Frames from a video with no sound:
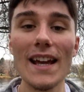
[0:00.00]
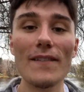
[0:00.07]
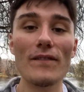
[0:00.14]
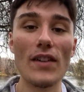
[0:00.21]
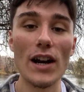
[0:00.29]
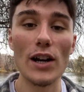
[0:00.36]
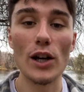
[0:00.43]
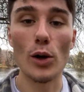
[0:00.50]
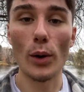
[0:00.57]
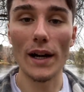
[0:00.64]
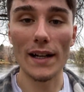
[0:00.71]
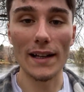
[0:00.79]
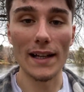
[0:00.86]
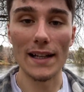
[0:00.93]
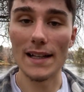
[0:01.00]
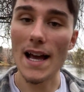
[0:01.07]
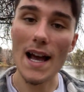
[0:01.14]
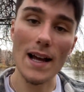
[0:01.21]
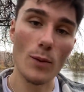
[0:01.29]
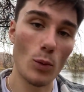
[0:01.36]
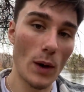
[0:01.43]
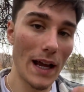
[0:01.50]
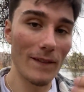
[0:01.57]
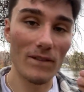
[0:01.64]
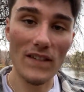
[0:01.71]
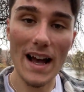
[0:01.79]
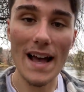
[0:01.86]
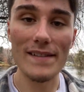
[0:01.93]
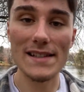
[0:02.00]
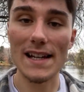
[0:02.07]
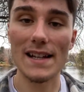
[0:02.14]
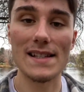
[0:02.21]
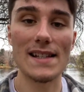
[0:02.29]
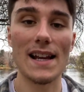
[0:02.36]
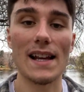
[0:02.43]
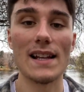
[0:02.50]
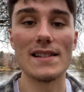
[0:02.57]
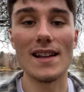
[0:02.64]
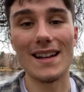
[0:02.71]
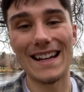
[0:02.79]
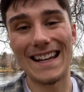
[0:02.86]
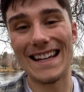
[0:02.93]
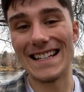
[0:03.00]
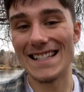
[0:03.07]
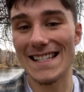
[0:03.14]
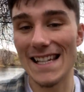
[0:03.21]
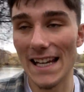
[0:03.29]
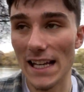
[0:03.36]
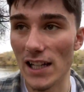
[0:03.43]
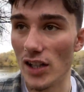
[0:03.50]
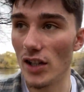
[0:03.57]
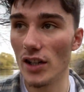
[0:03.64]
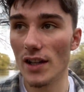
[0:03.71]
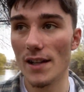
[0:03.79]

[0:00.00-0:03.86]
very quickly, not wait 5-6 seconds on each scene.